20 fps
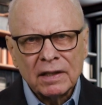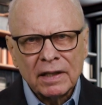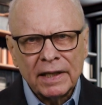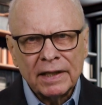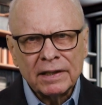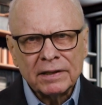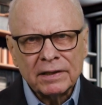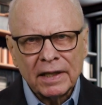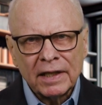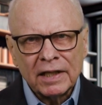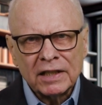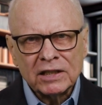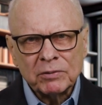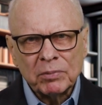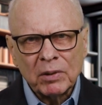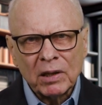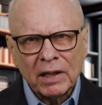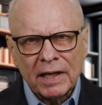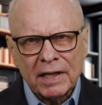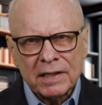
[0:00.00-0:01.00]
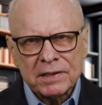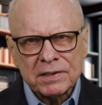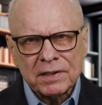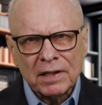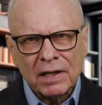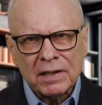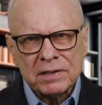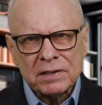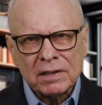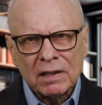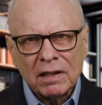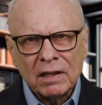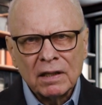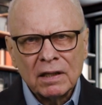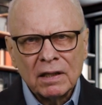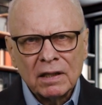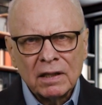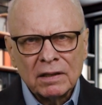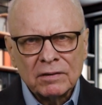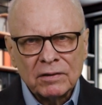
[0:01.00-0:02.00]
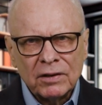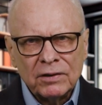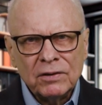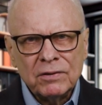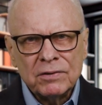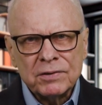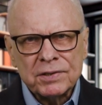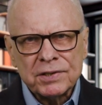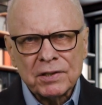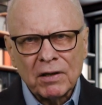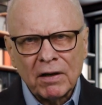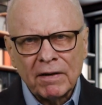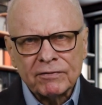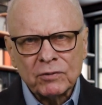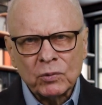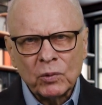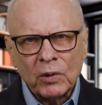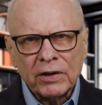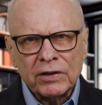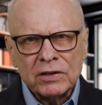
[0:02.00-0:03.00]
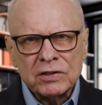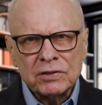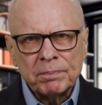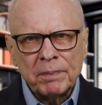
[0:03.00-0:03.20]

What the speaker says: intangible assets. The new software is